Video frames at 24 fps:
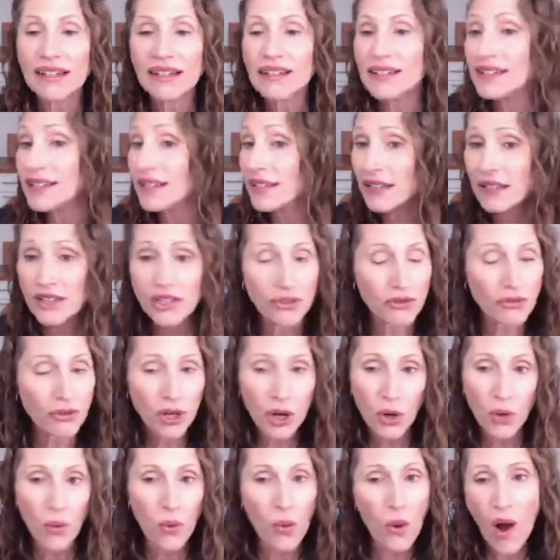didn't
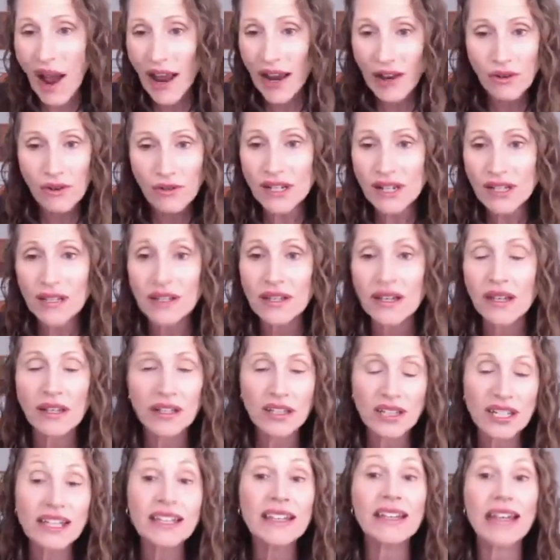require it
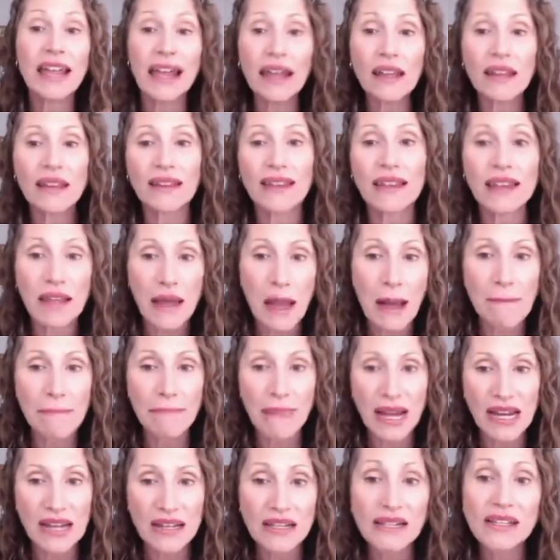to get the
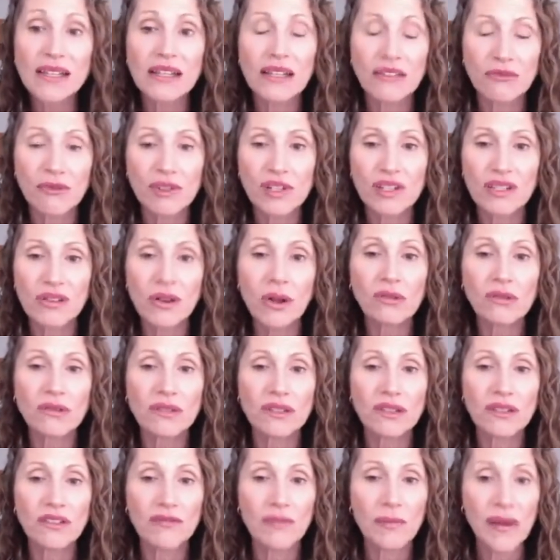amazing results
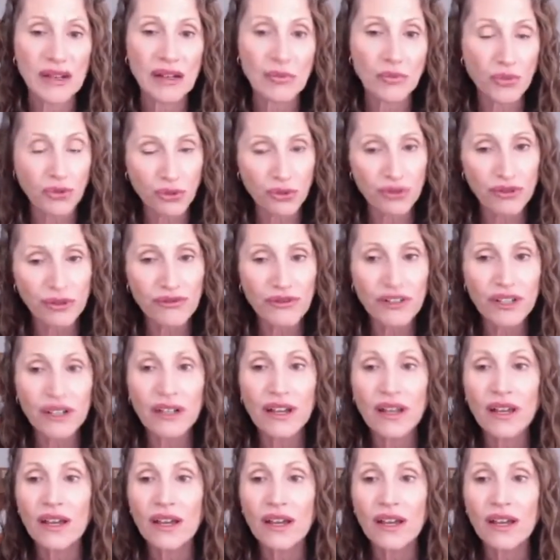that have been proven